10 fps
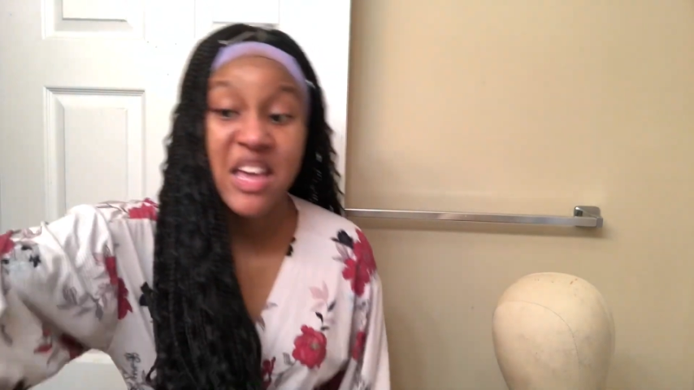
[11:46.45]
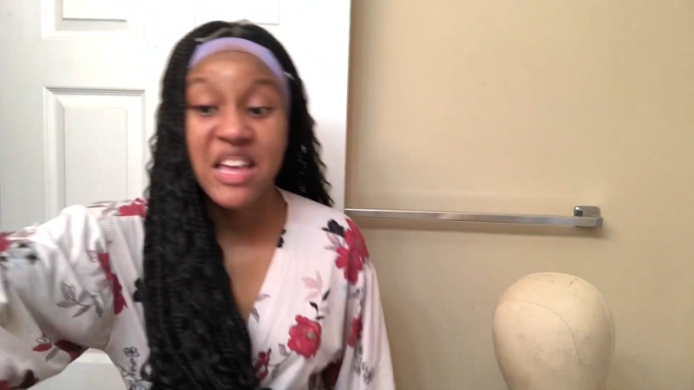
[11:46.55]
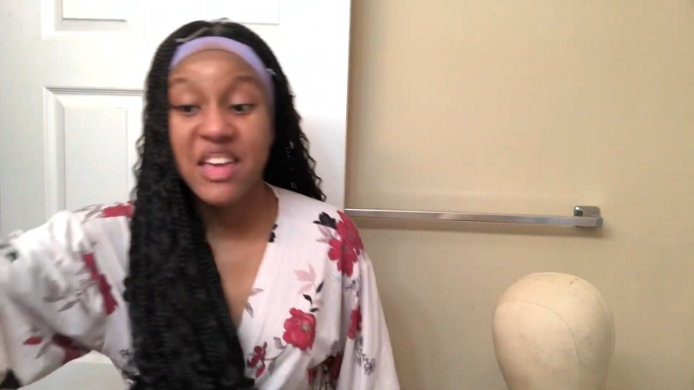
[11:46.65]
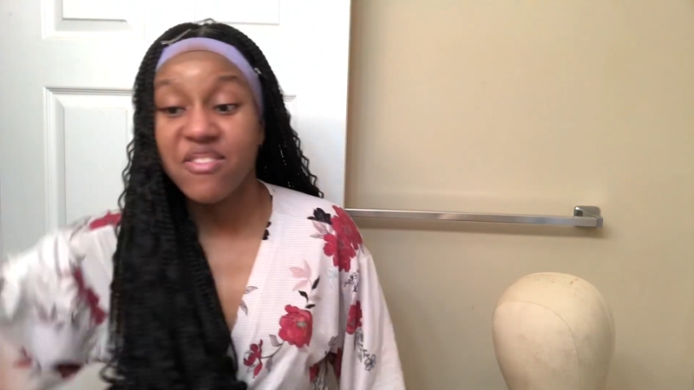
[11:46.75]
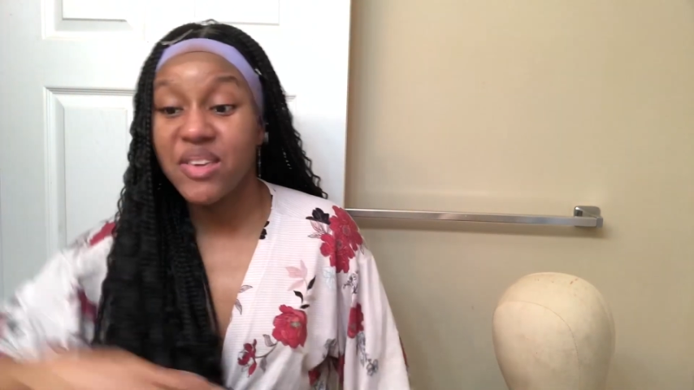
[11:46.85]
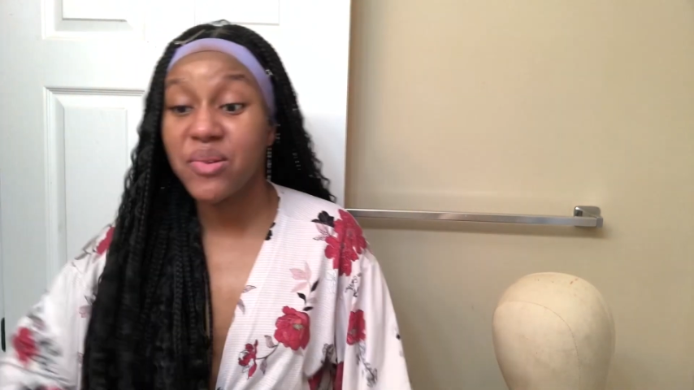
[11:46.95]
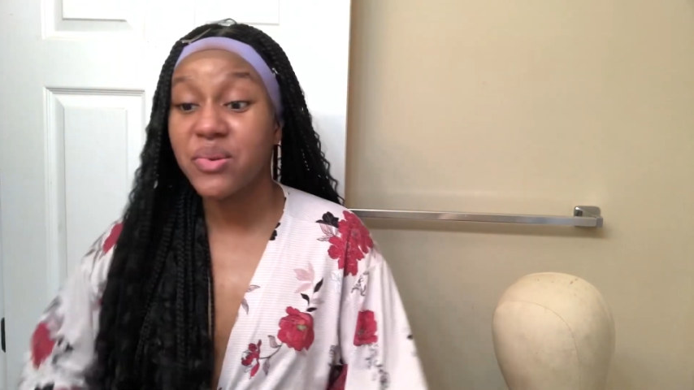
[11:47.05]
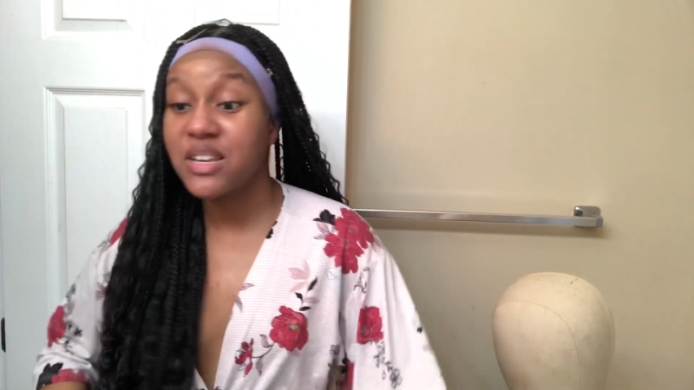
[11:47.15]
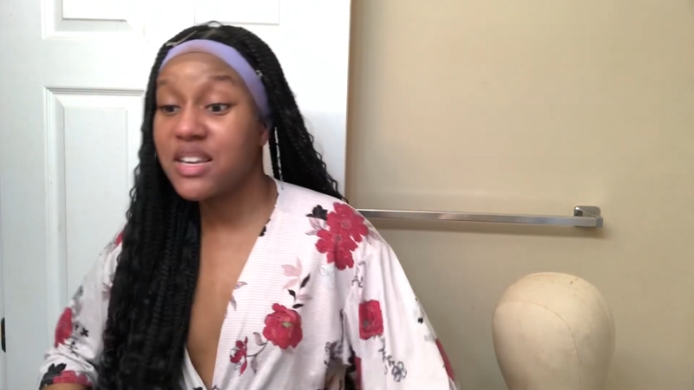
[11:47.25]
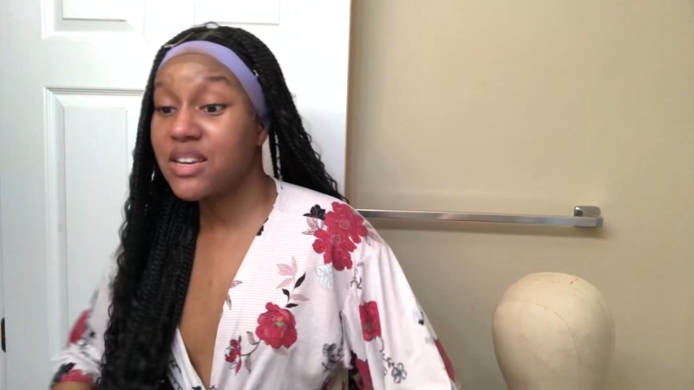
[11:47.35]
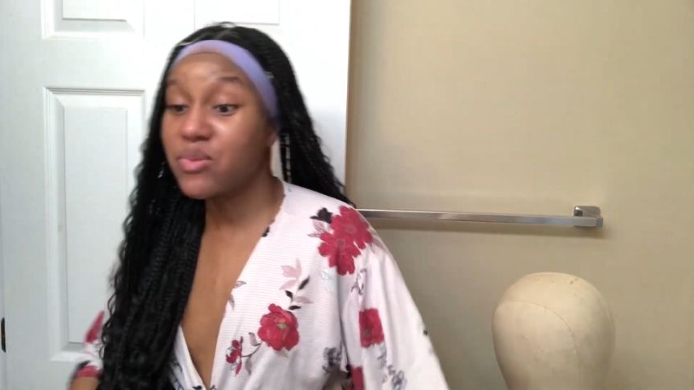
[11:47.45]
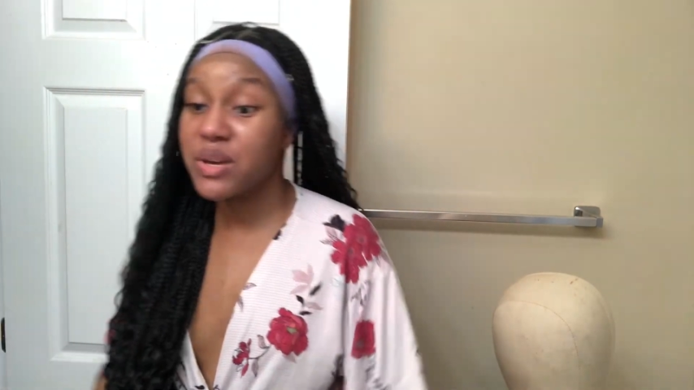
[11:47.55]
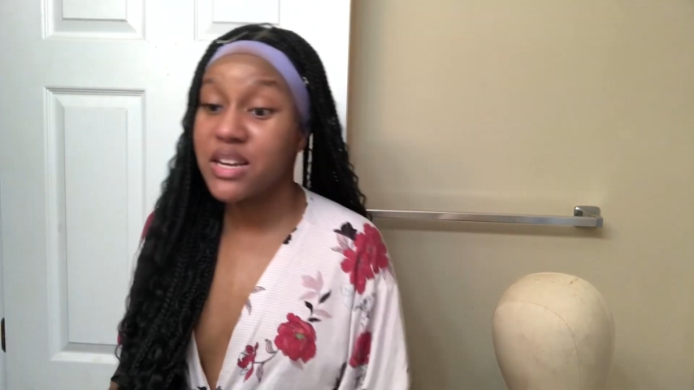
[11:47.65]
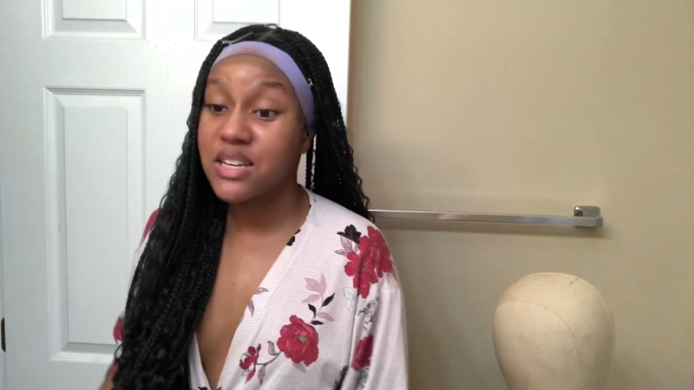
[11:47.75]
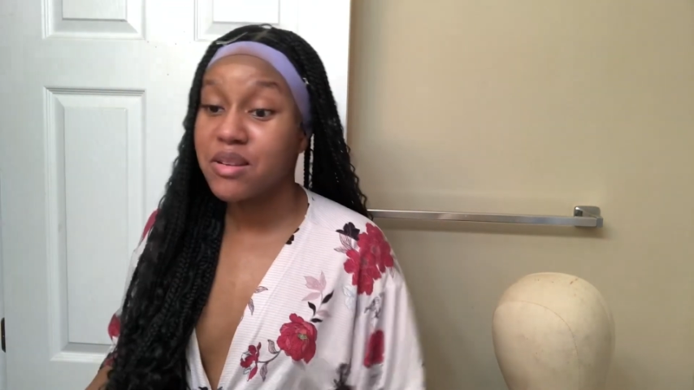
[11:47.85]
If you
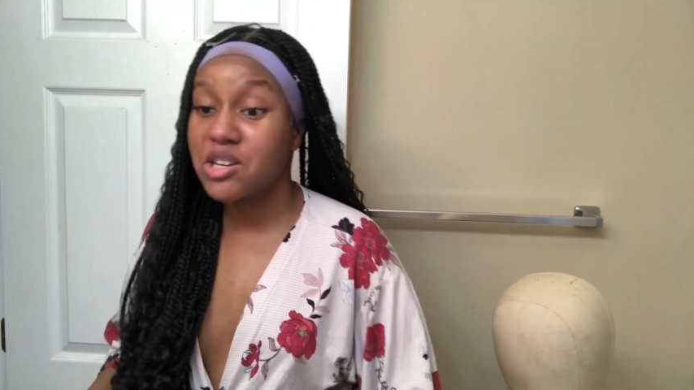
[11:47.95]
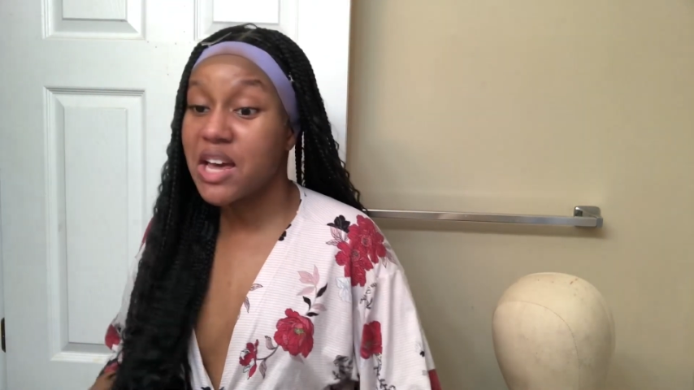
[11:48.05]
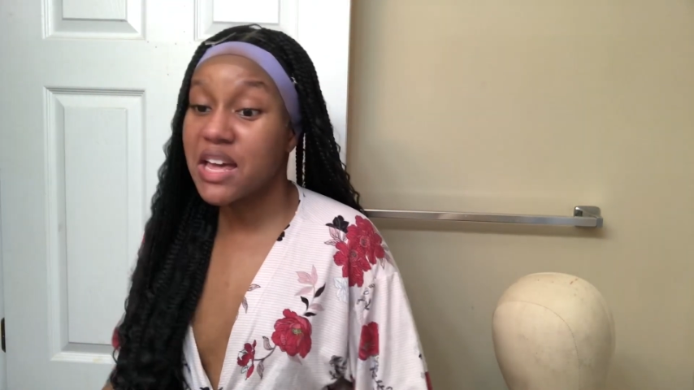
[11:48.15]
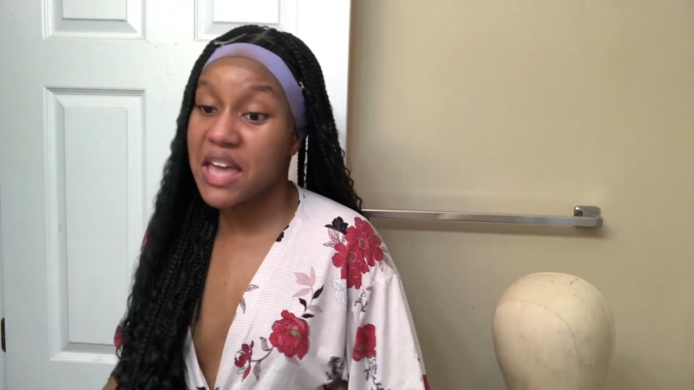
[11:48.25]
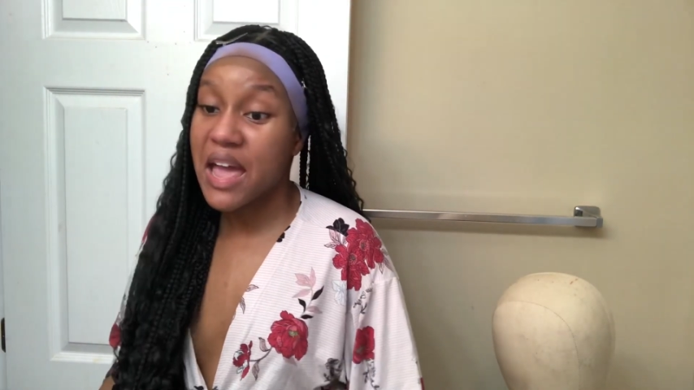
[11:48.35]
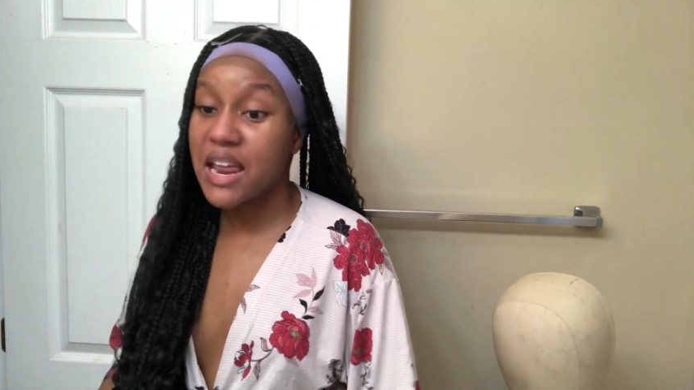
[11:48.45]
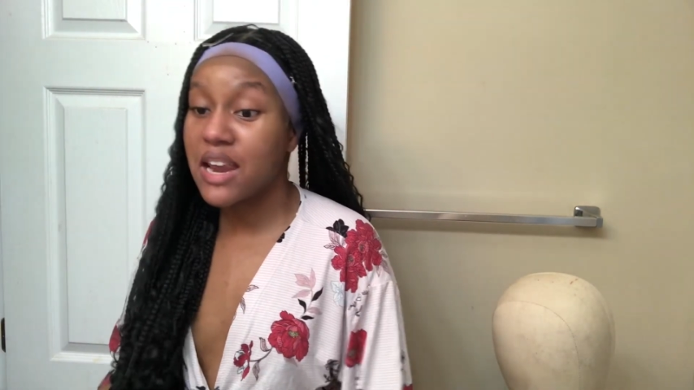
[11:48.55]
wouldn't tug at it,